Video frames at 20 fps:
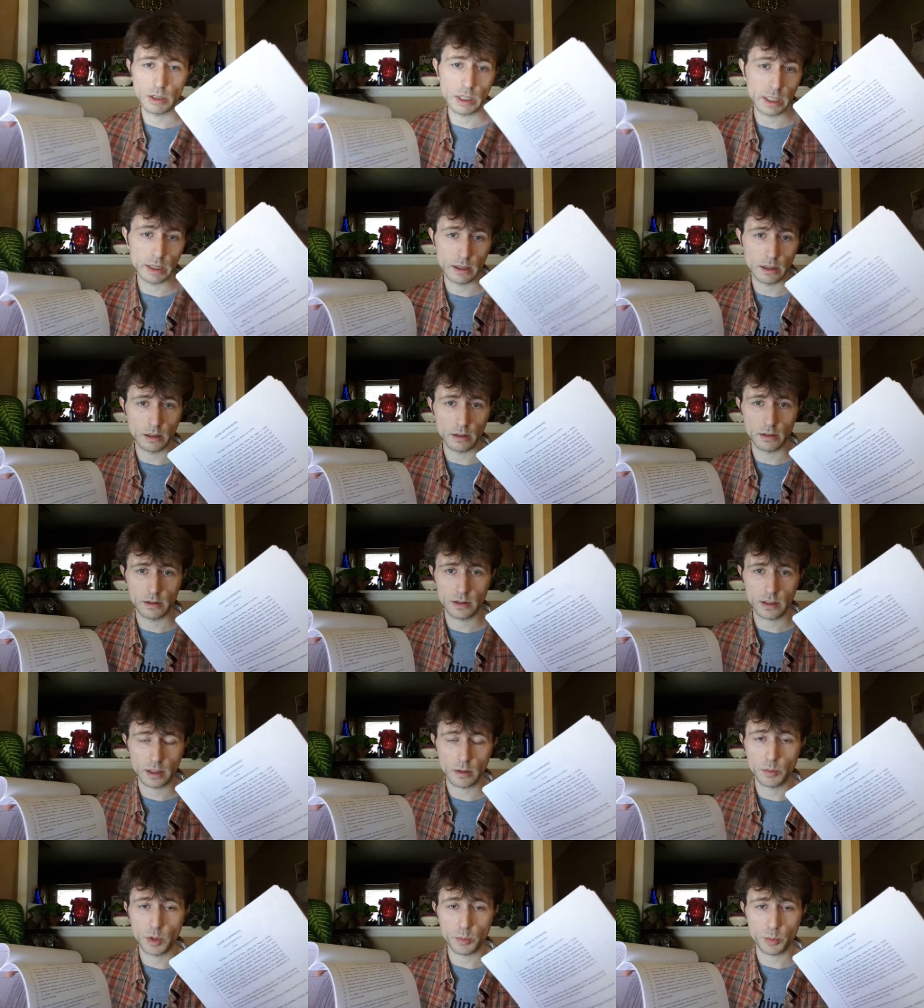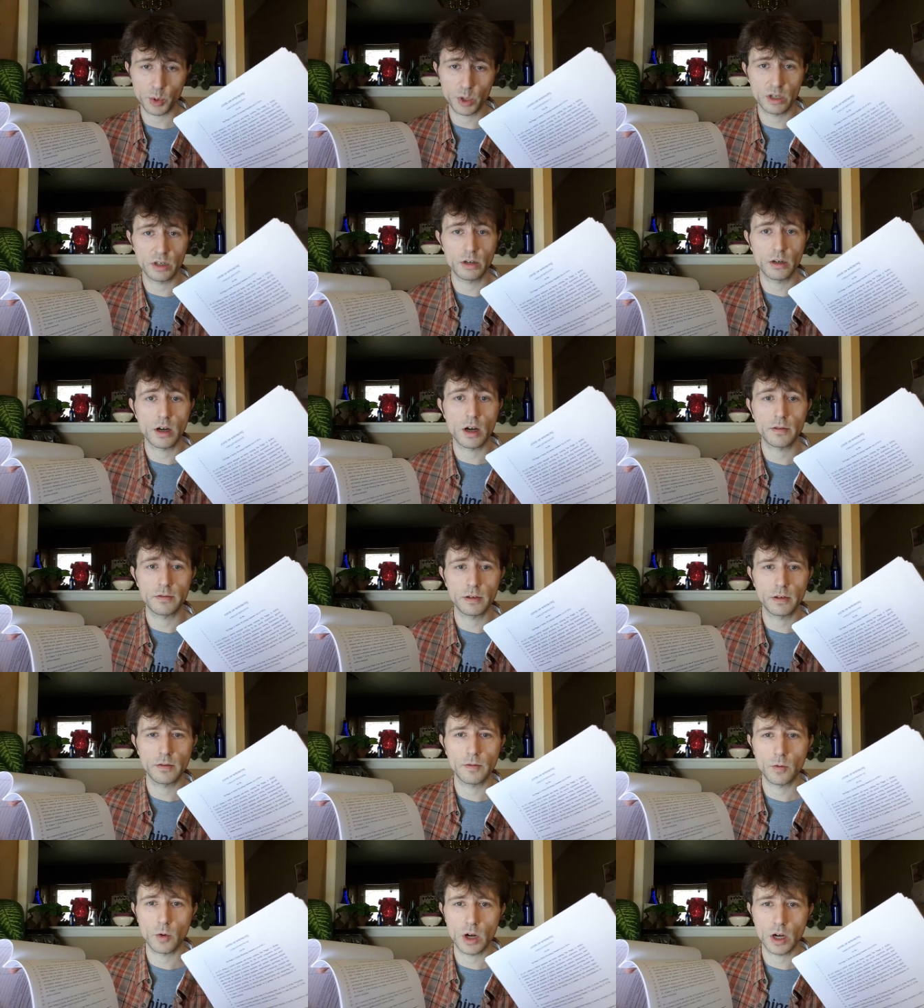And these can be printed off
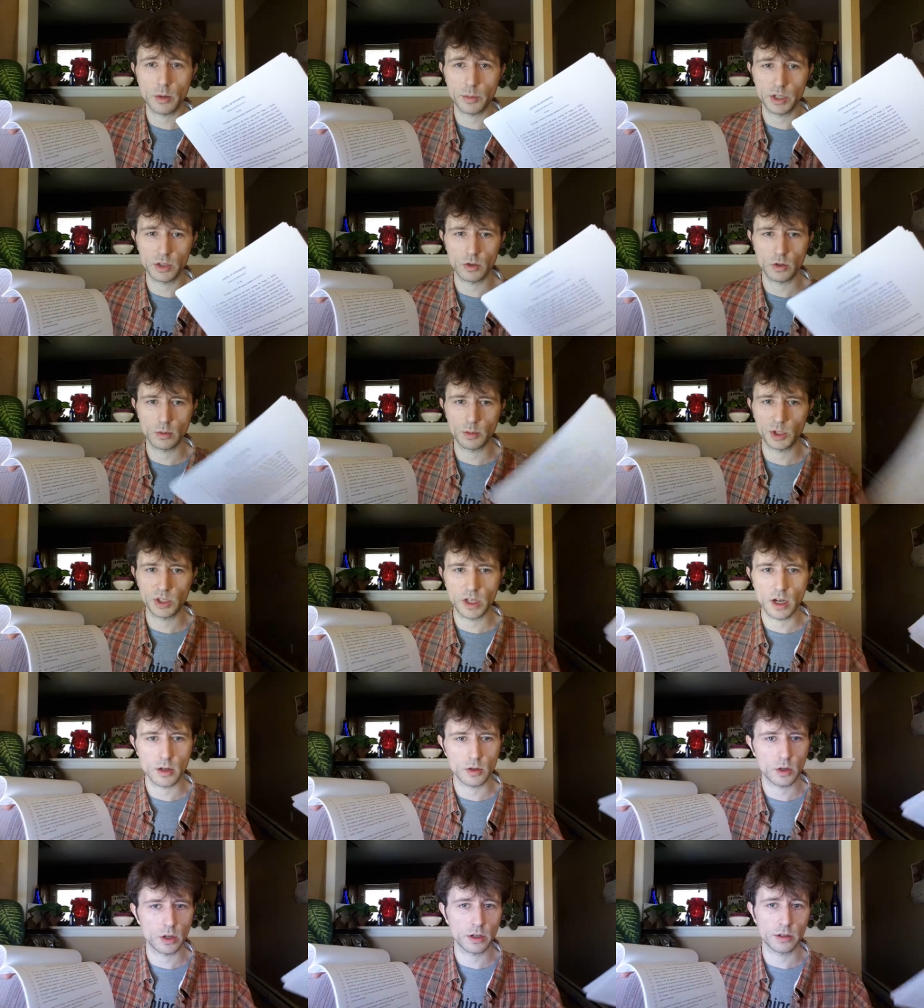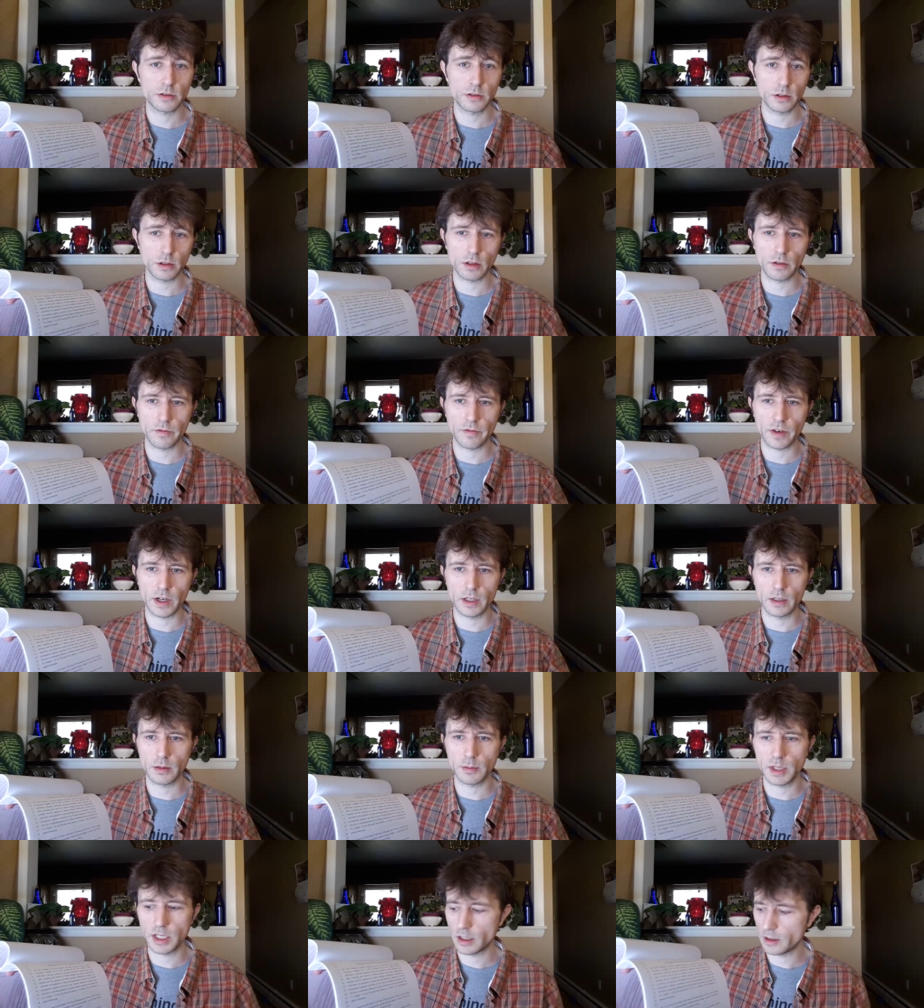of wyomingnormal.org, so you can
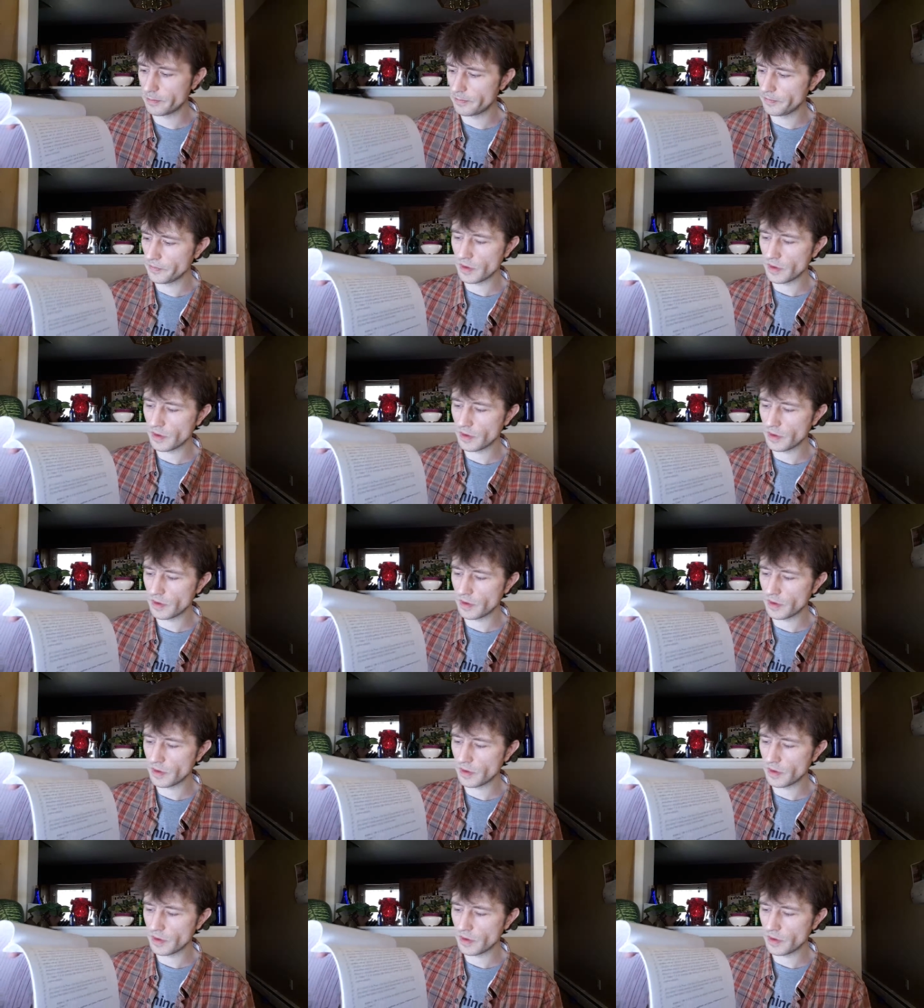find them there.